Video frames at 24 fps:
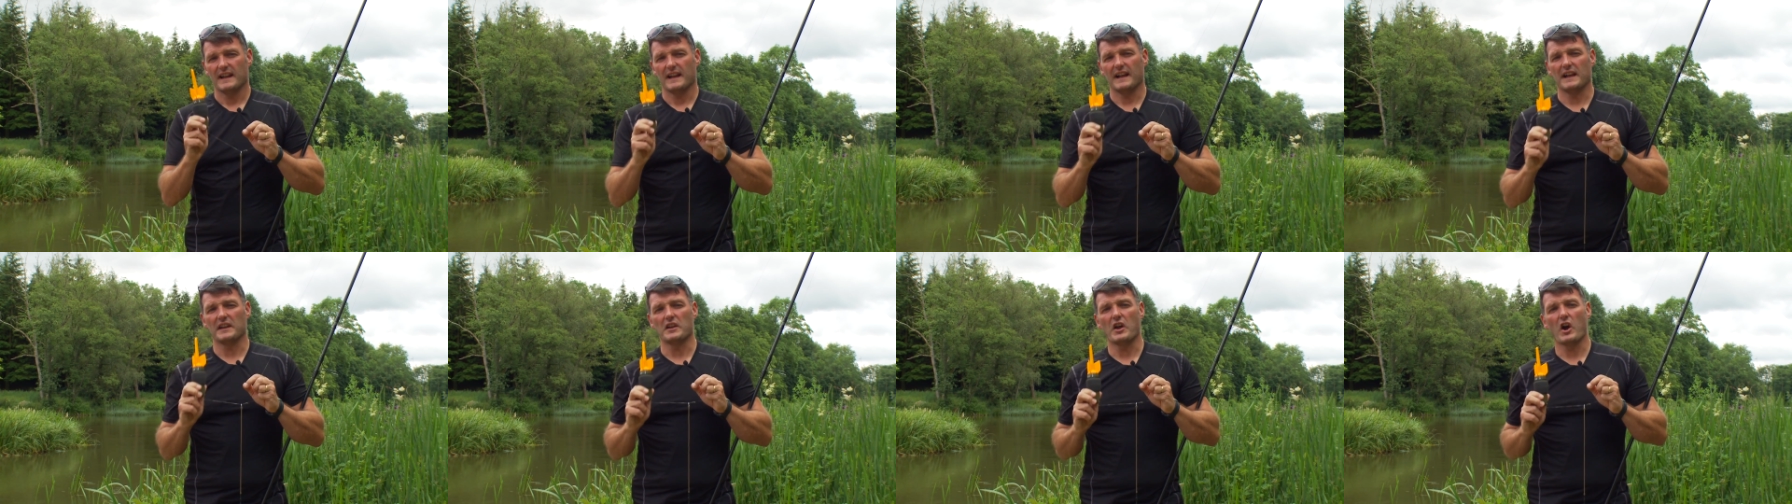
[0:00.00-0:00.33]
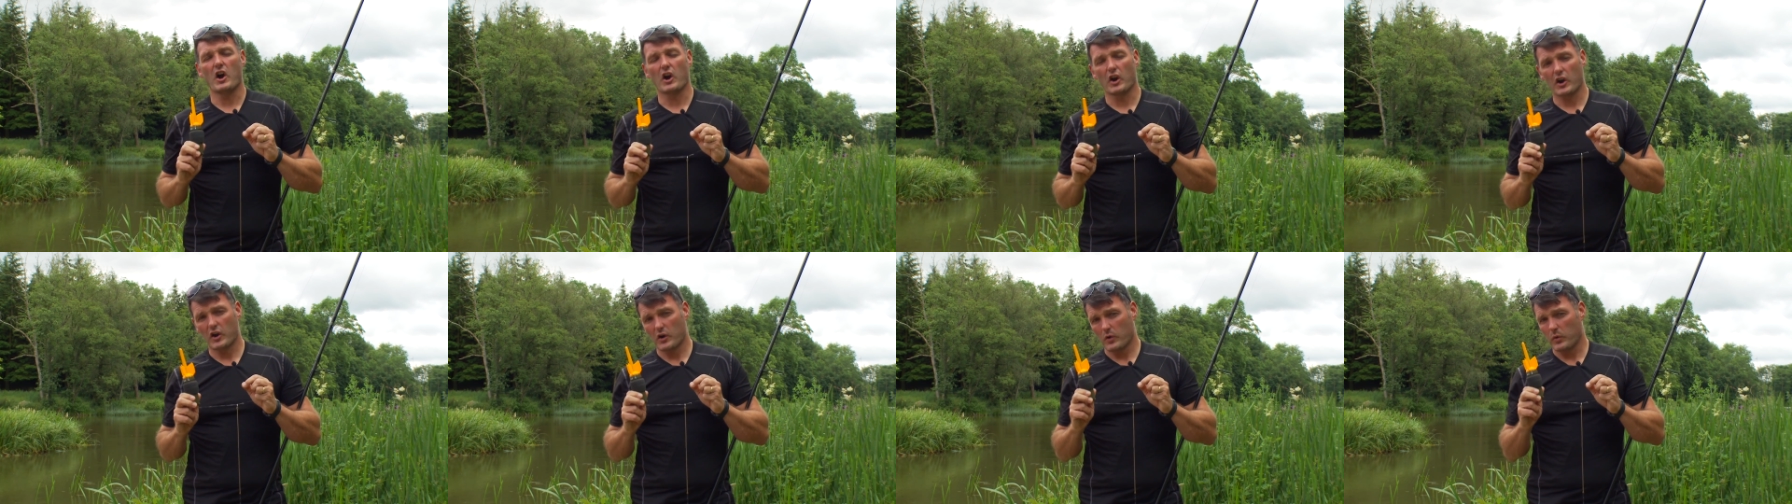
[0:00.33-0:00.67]
and
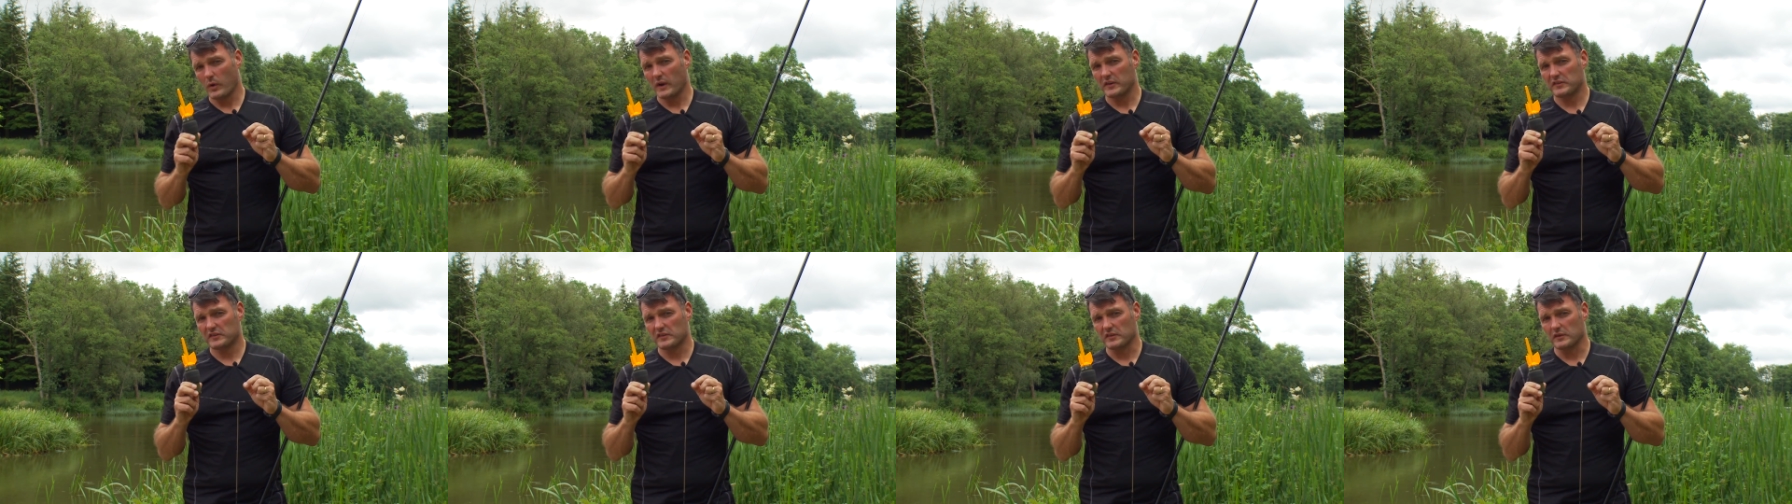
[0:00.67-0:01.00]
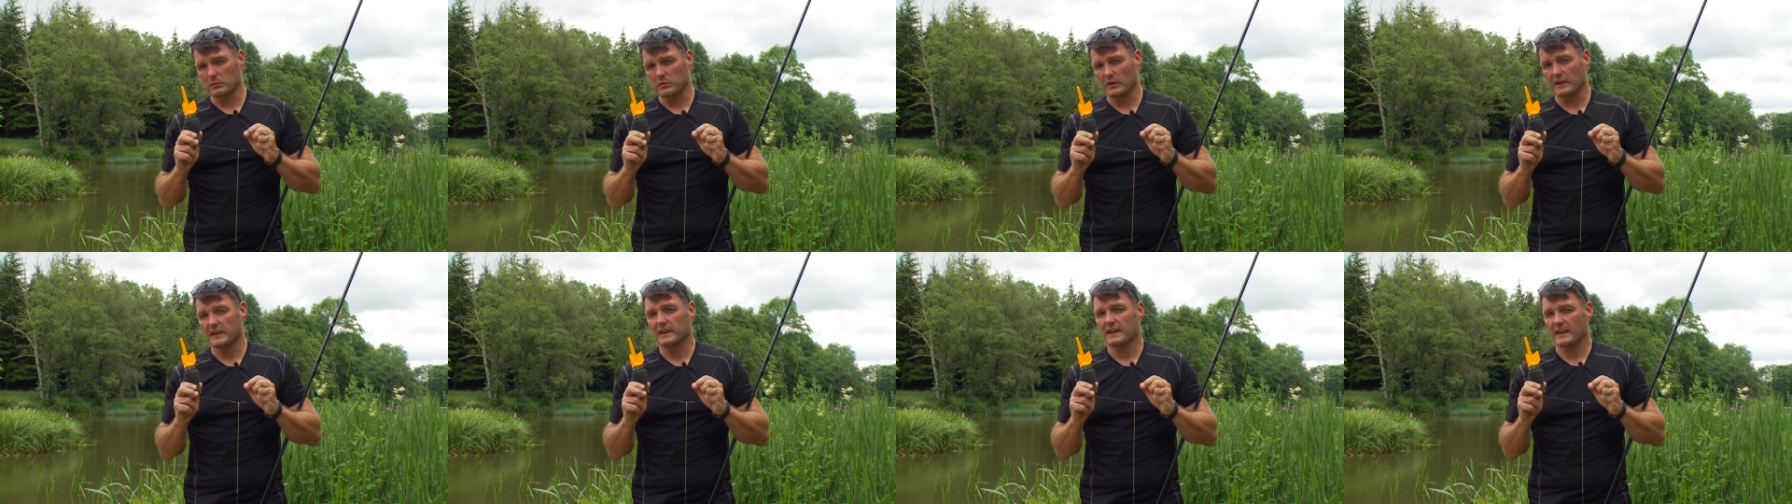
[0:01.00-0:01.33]

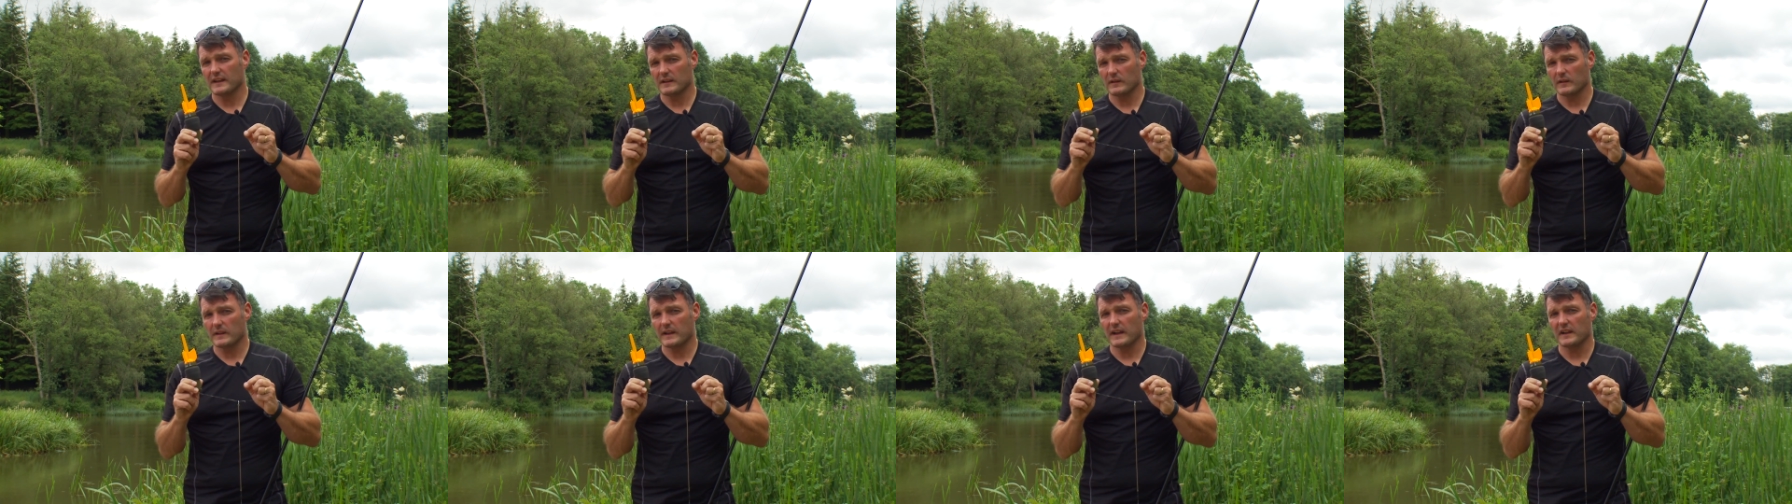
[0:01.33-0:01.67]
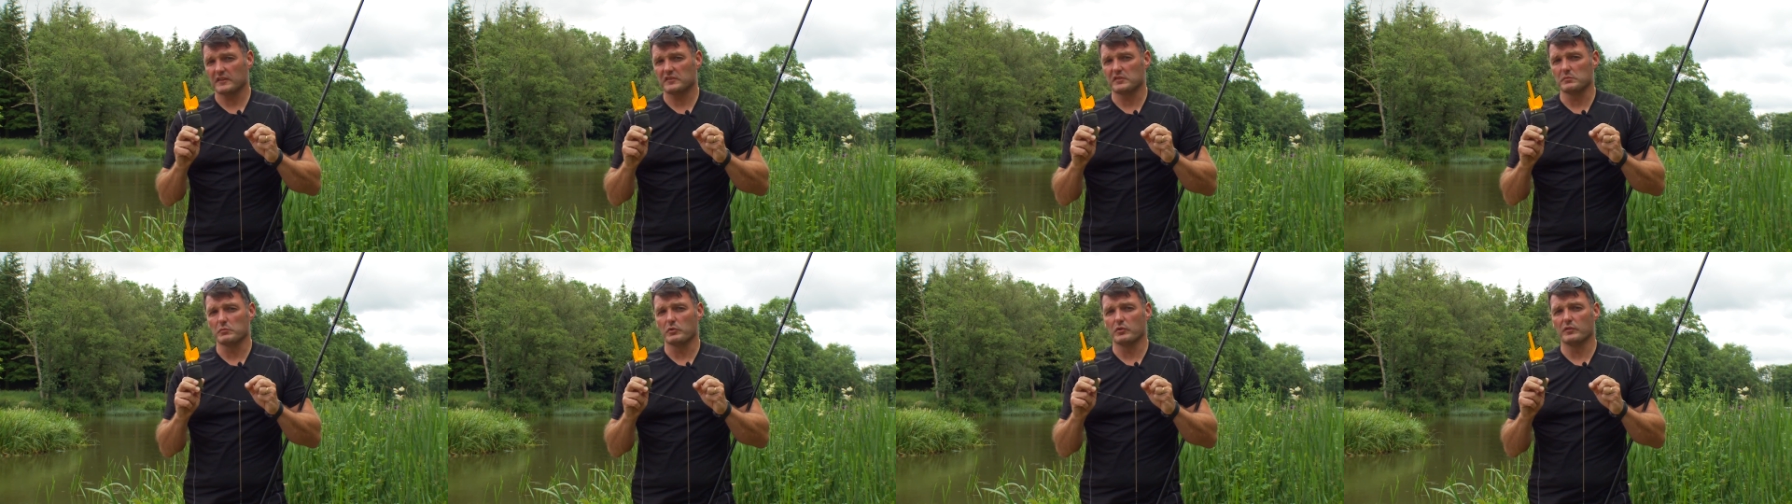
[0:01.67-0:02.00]
unquestionably it'll
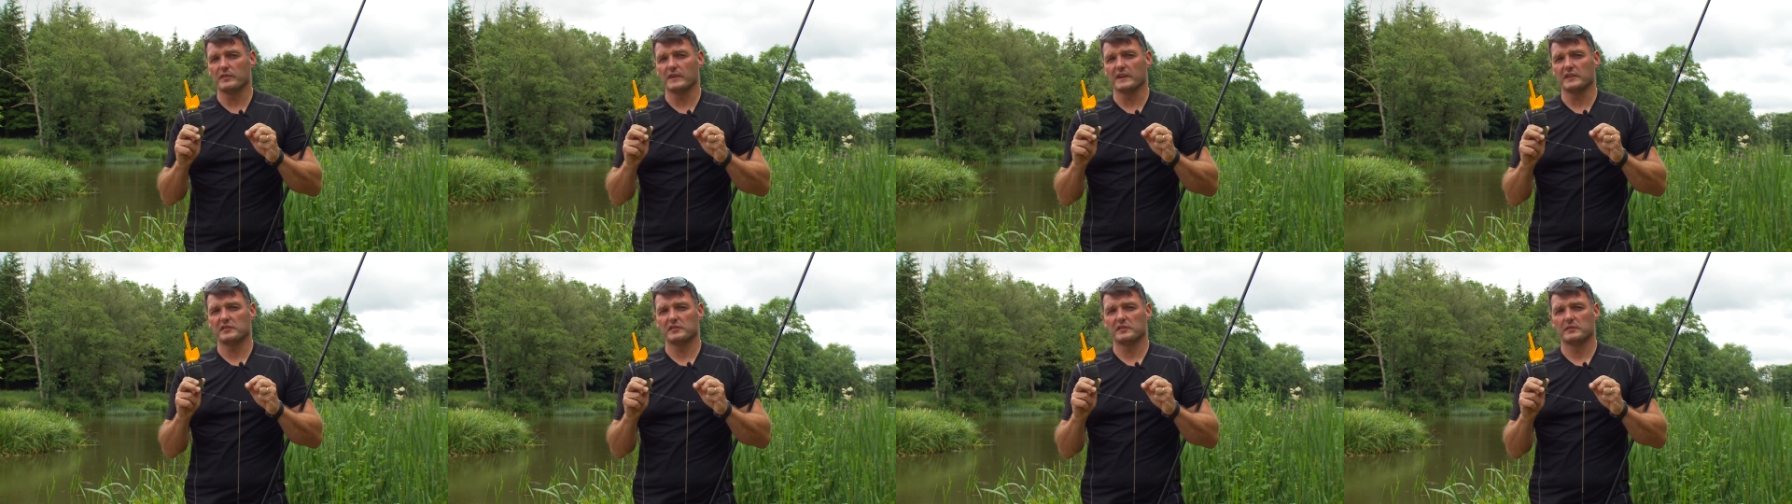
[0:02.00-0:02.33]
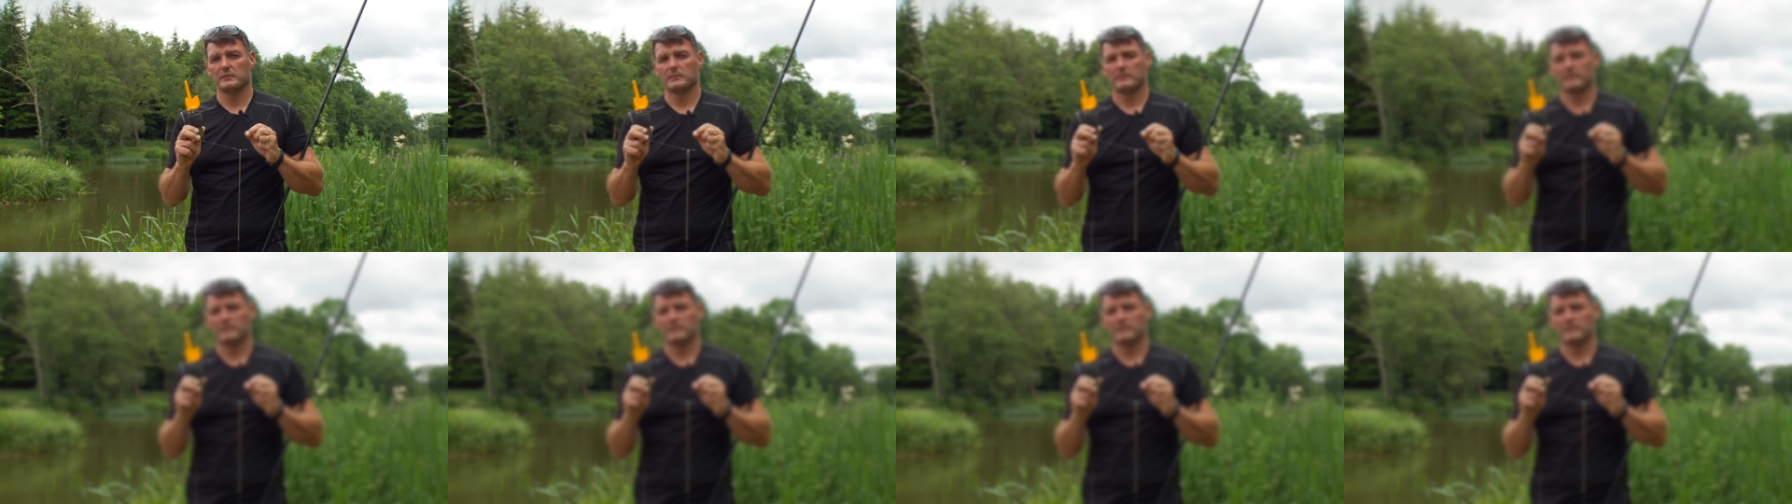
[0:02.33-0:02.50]
catch you more fish.